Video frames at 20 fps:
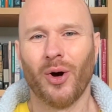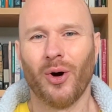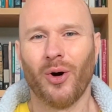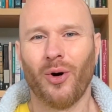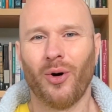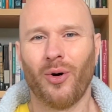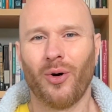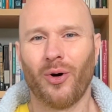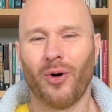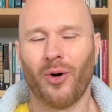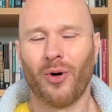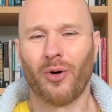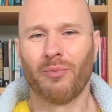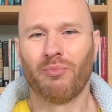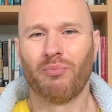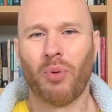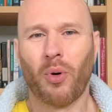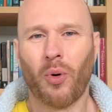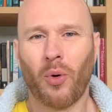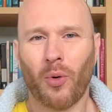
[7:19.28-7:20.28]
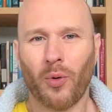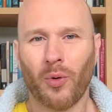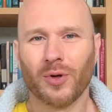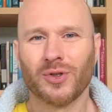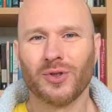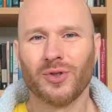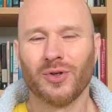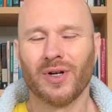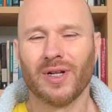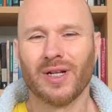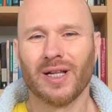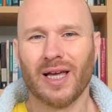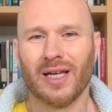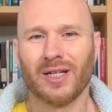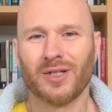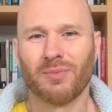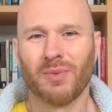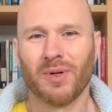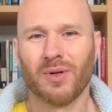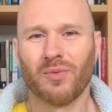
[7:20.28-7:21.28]
or pause your
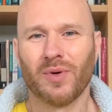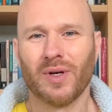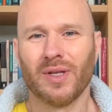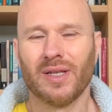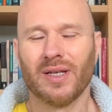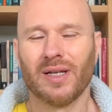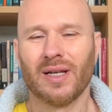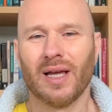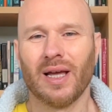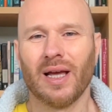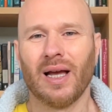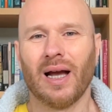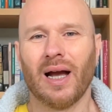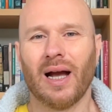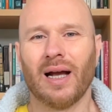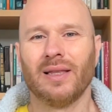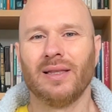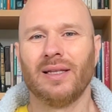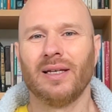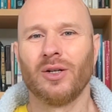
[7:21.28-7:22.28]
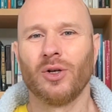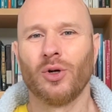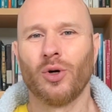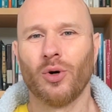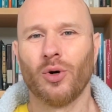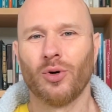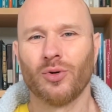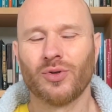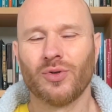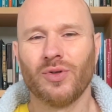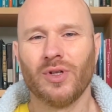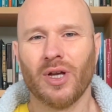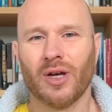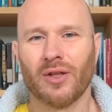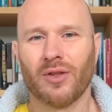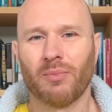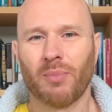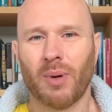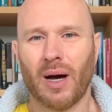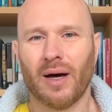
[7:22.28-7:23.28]
engagement with it, and then go to the
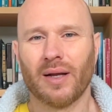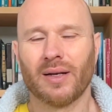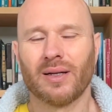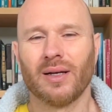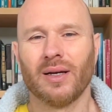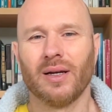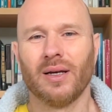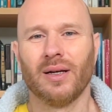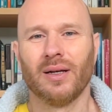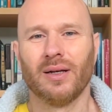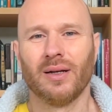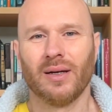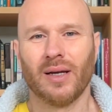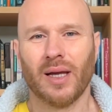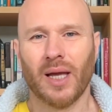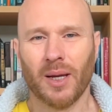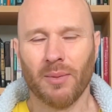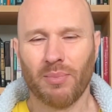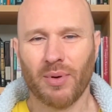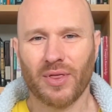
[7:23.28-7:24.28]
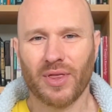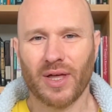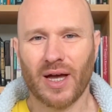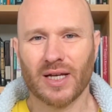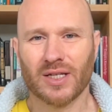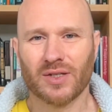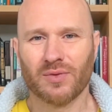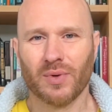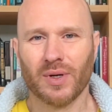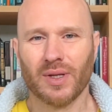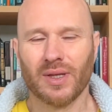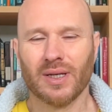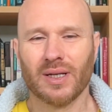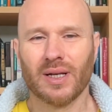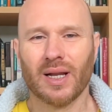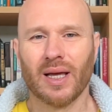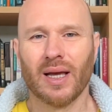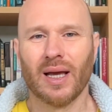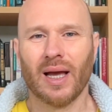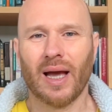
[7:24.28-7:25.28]
other part, empathize with it.